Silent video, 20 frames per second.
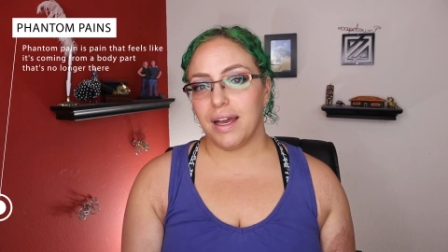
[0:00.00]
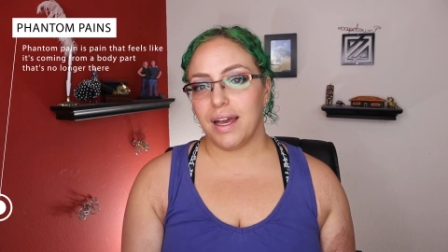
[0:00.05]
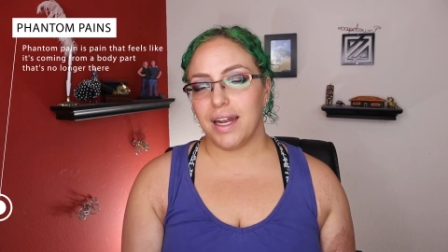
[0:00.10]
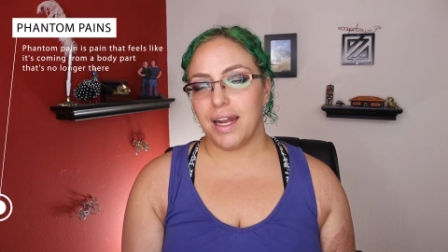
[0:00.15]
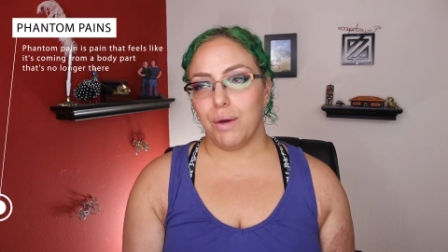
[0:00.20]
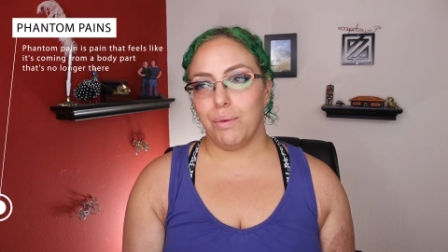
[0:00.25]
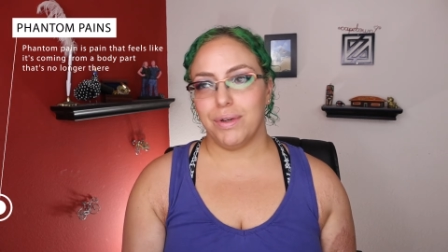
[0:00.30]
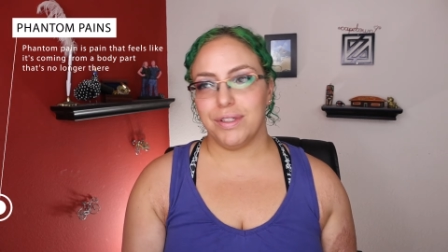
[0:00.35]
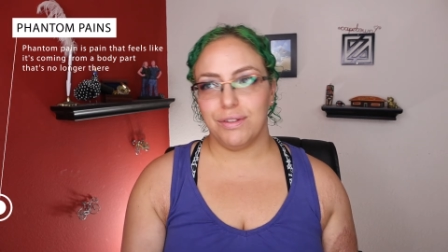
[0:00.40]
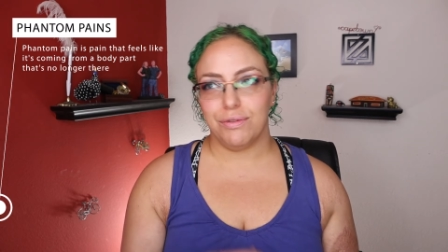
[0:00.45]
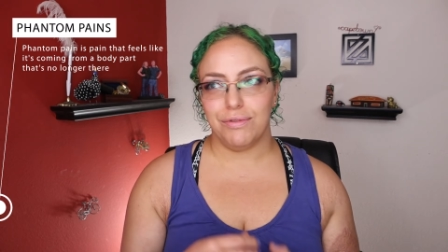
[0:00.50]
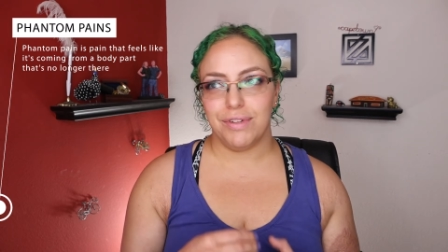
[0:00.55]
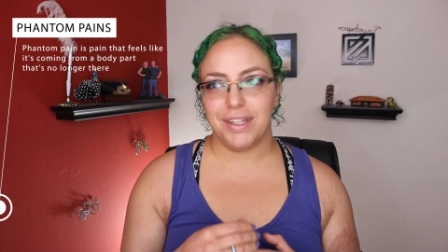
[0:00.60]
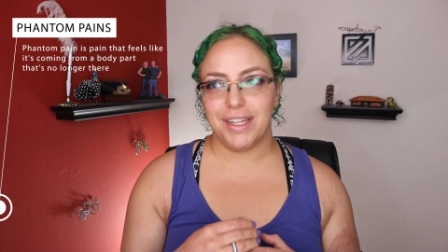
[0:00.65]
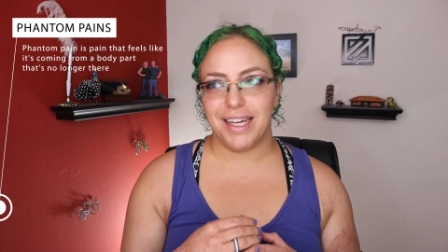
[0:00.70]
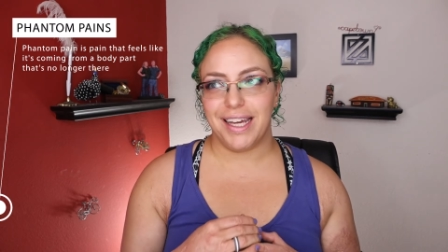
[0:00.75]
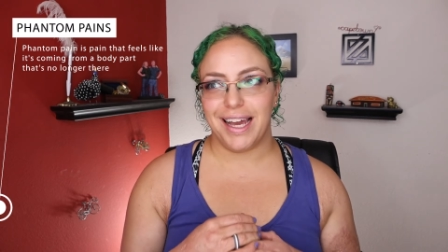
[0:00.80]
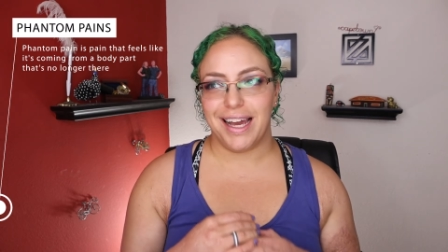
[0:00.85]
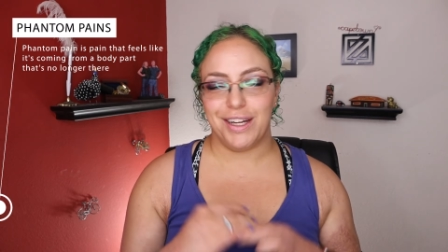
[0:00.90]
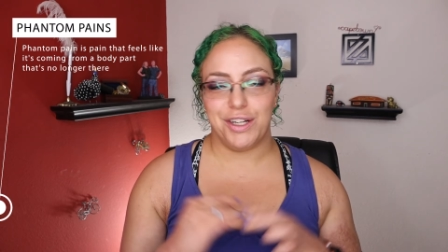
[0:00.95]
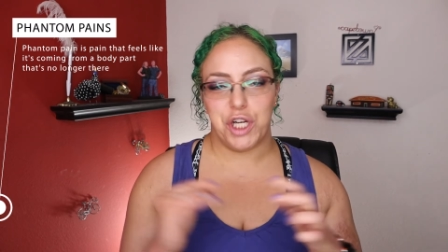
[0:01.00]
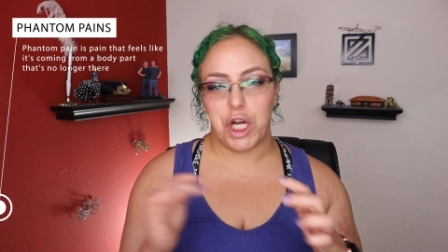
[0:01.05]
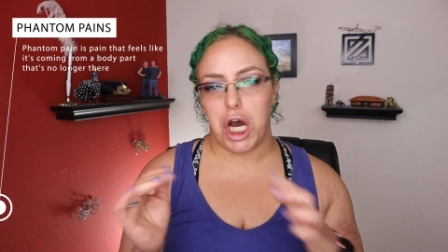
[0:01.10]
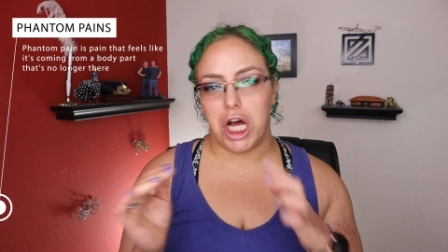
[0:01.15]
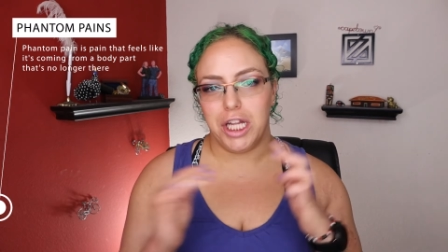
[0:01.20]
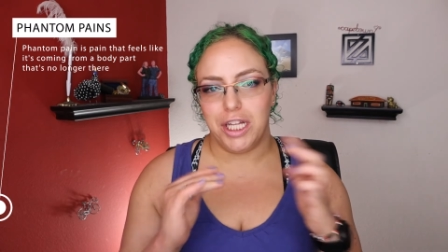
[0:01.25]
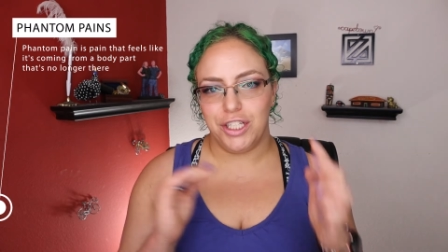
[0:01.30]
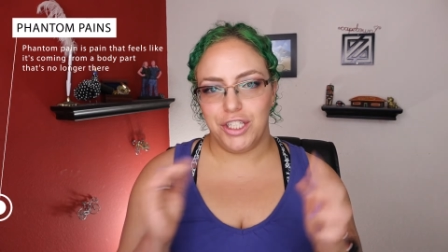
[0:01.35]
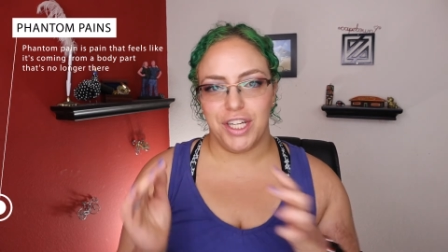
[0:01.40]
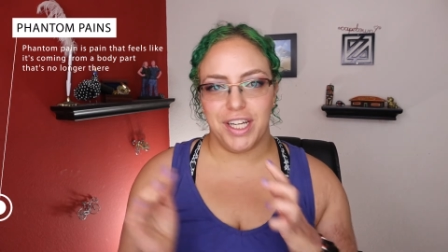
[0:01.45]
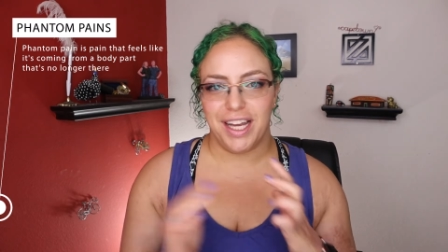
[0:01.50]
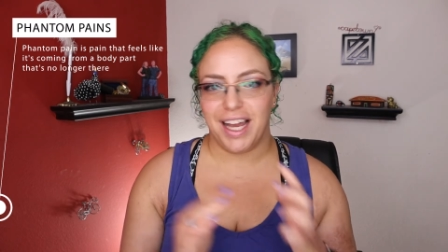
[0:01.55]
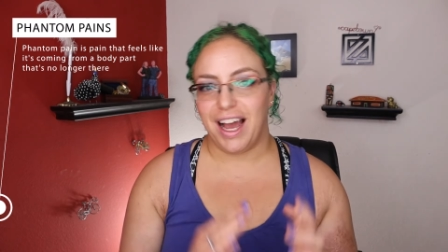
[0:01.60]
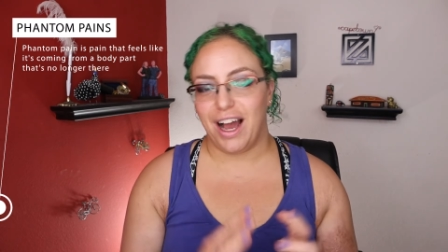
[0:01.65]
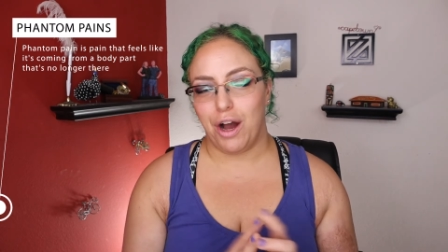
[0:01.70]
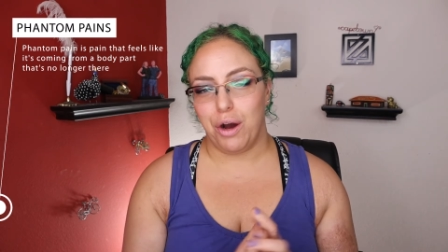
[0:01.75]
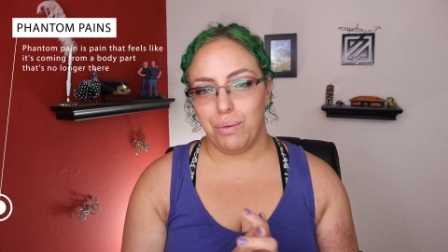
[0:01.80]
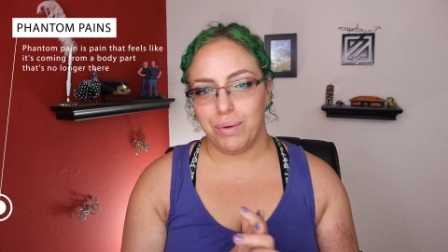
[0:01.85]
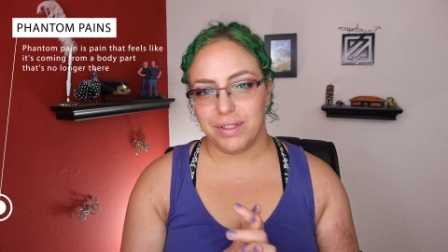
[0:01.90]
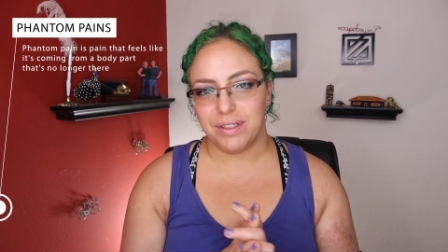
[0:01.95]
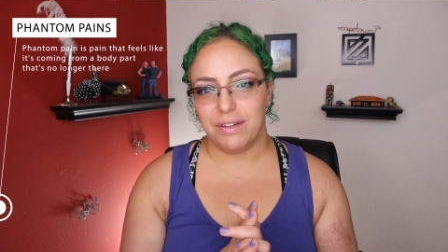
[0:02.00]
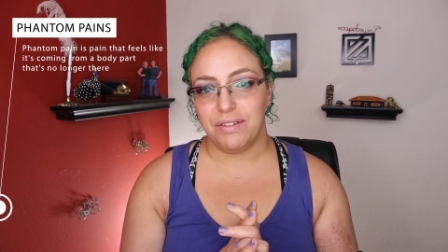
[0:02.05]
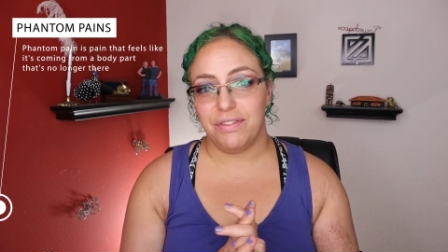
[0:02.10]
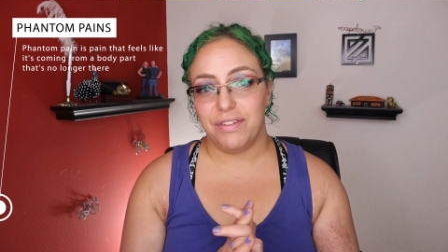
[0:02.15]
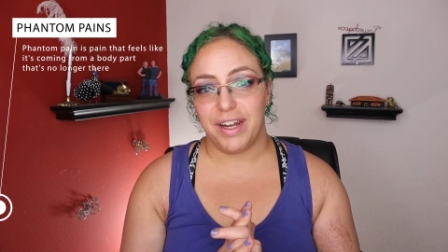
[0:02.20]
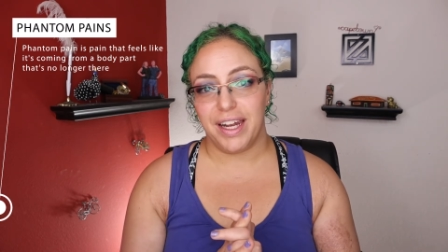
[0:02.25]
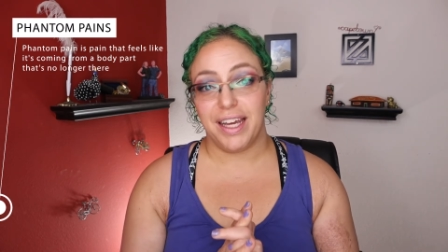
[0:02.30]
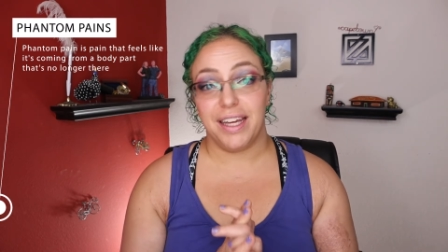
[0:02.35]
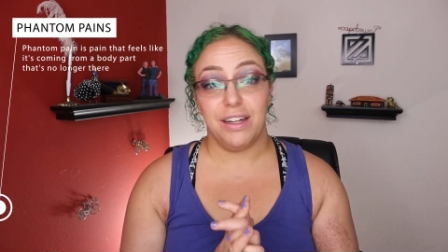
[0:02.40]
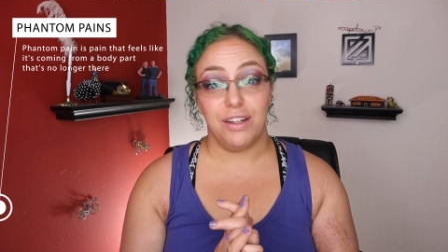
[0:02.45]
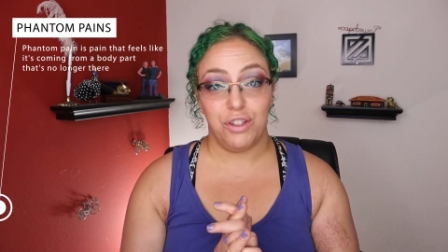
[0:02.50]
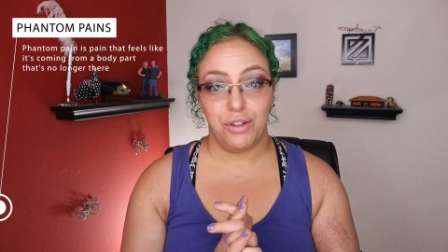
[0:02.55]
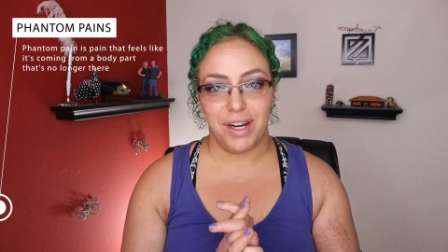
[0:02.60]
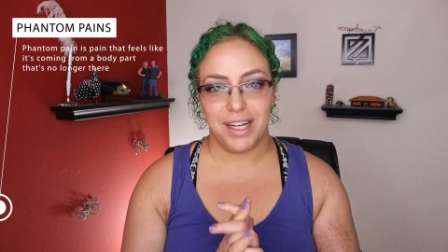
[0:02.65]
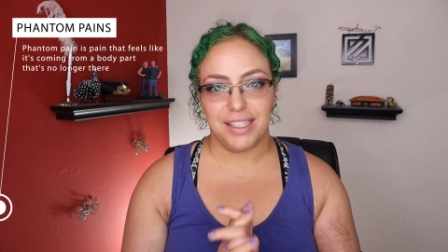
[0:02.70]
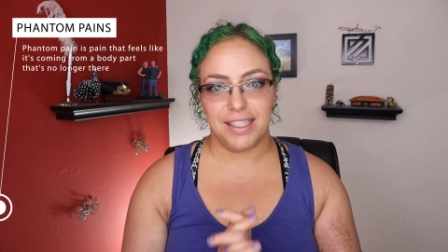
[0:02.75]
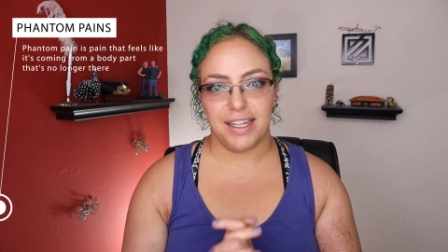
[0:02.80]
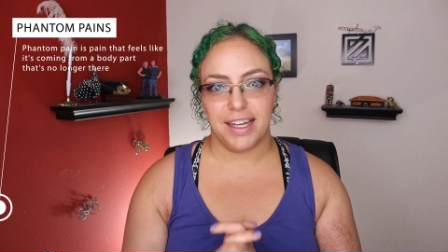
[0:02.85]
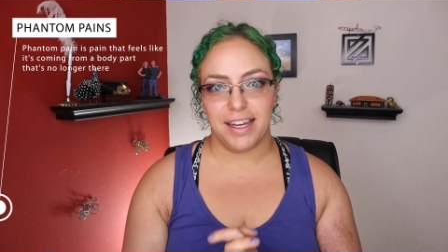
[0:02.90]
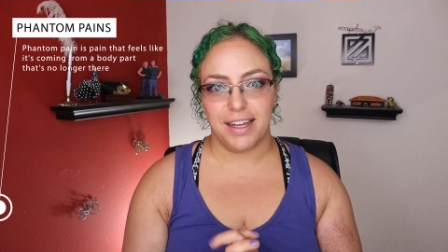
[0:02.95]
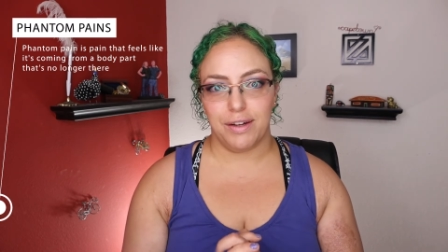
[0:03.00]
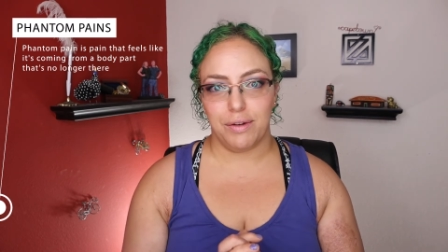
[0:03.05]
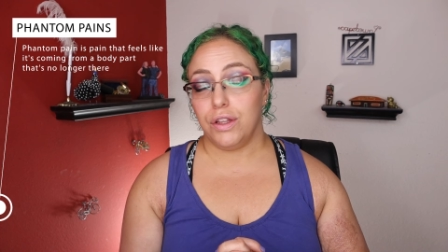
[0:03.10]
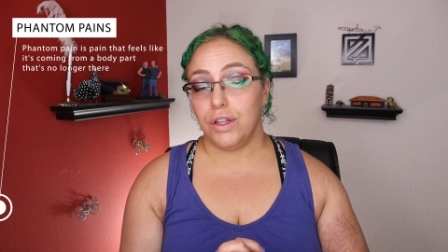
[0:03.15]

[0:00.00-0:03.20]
and I wasn't really acknowledging how it wasn't fitting and addressing it.